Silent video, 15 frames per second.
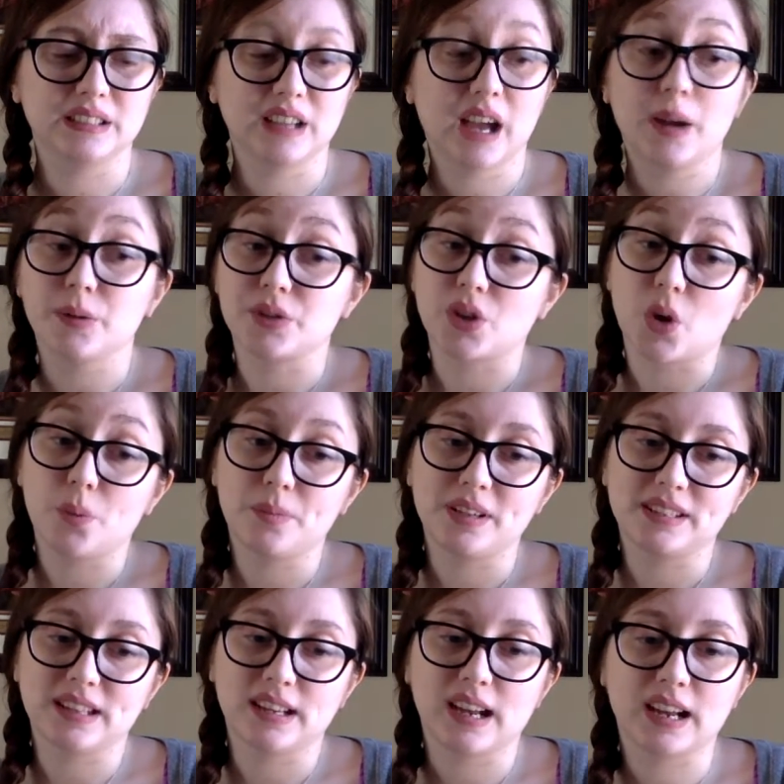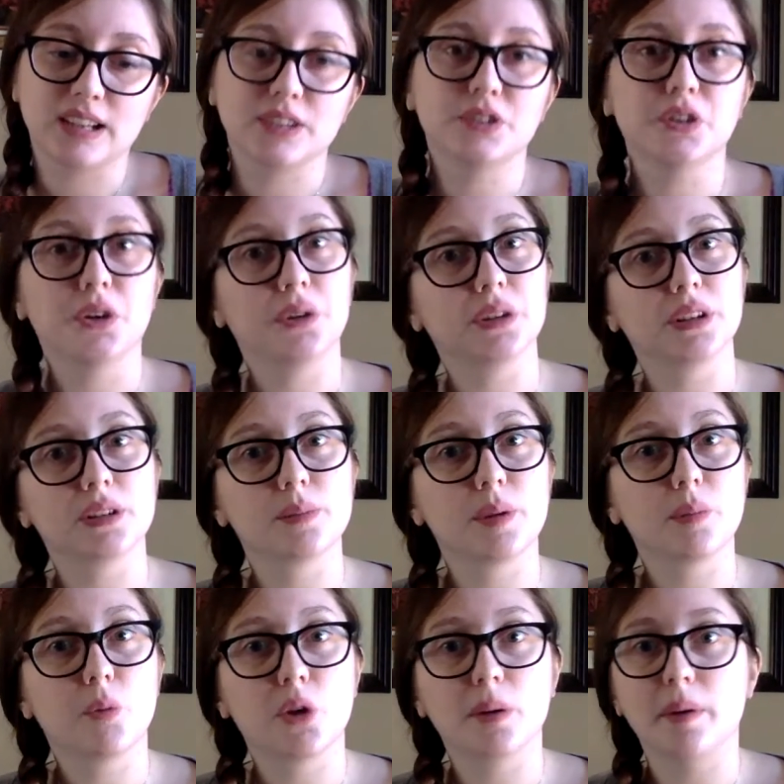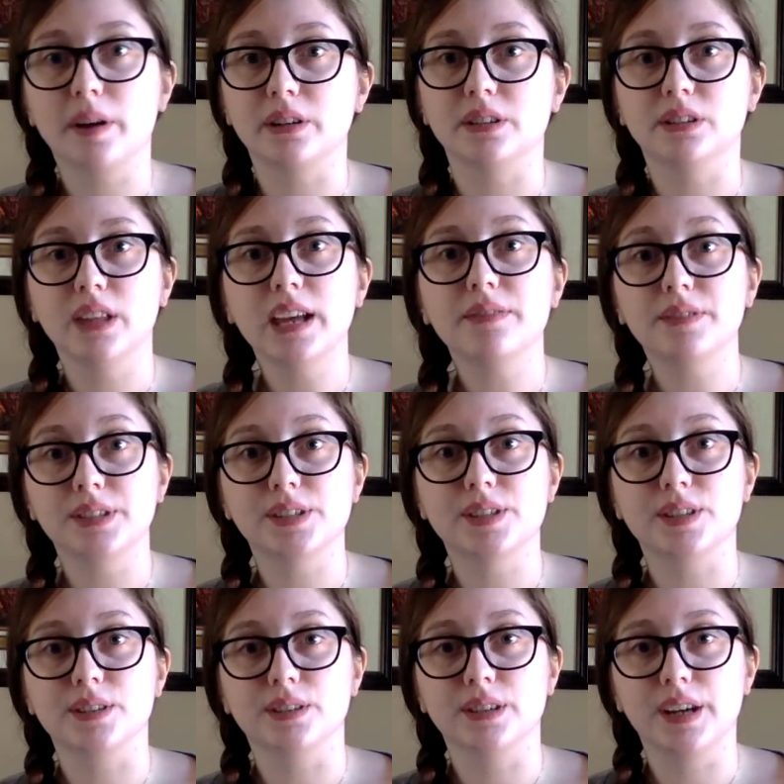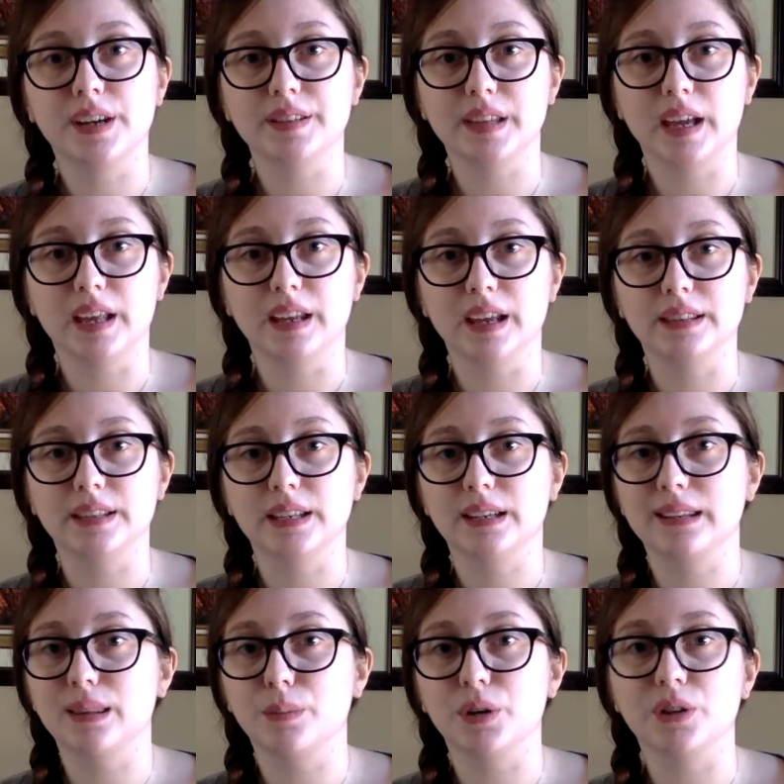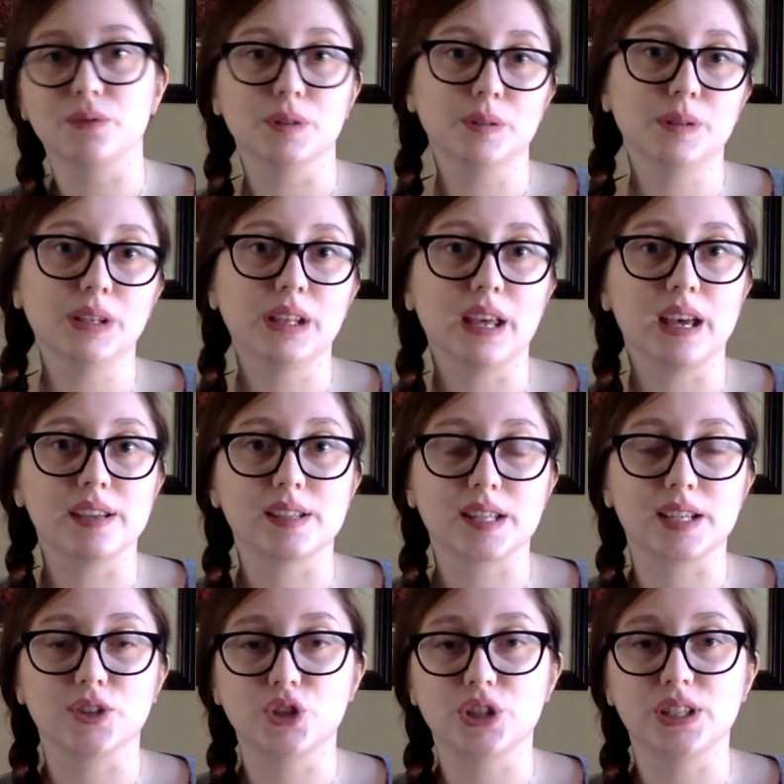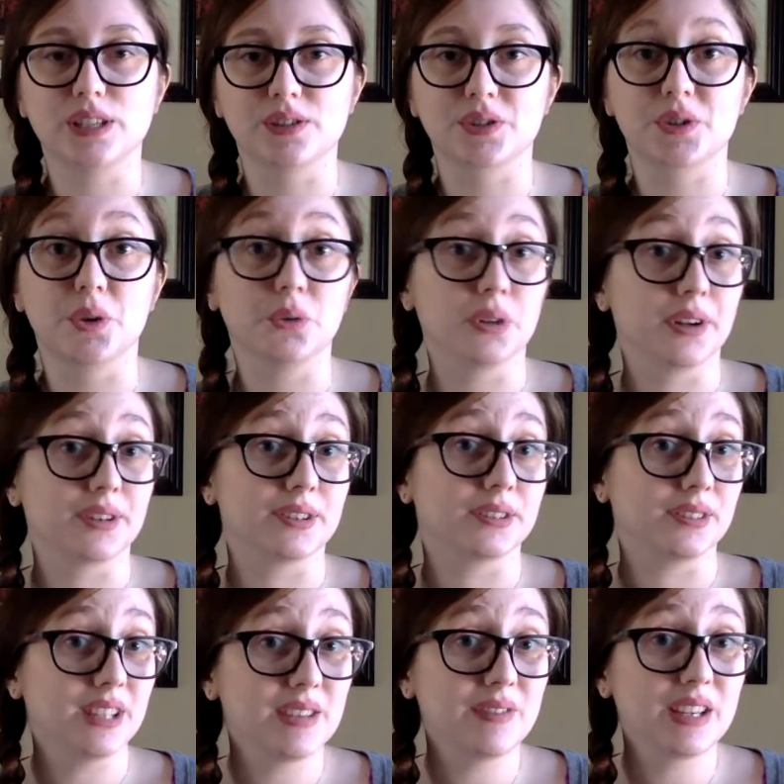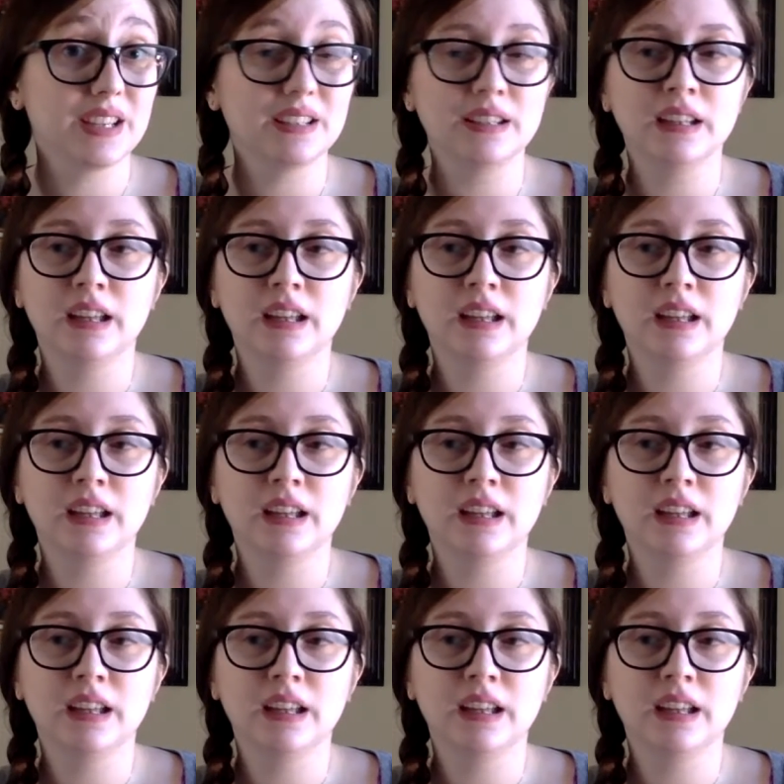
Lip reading: I was hoping that I could know a little bit more about her life, considering that at the end of the book we realize that she is no longer living,